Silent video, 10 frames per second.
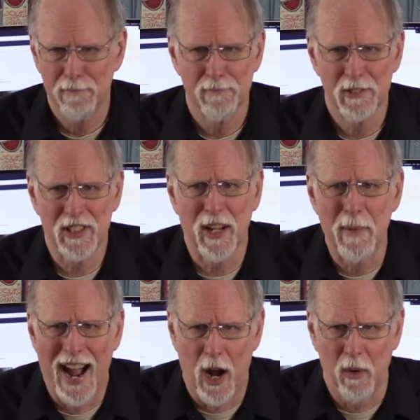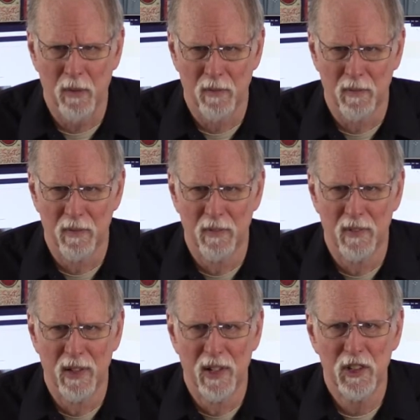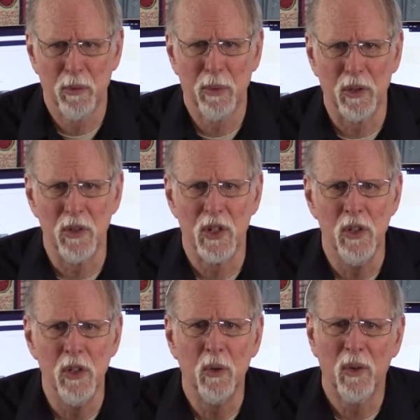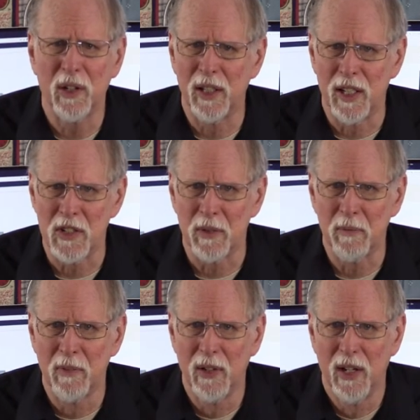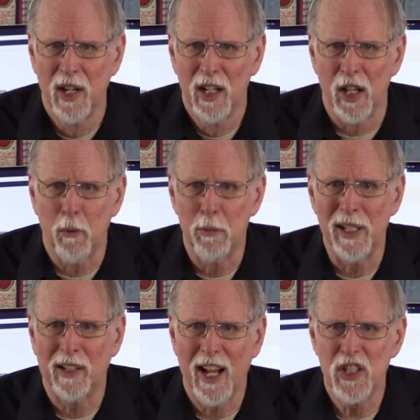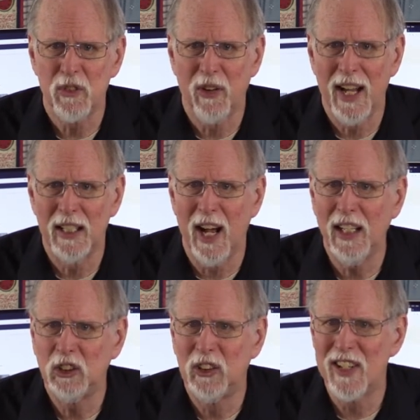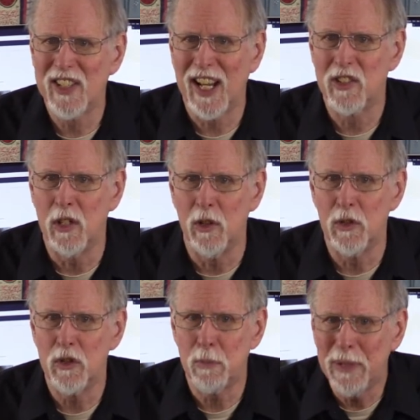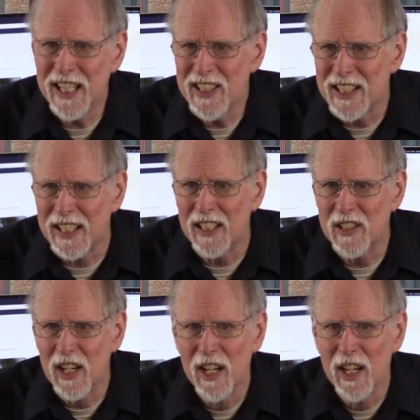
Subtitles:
somehow, to produce a new organism that would be classified not just as a new species,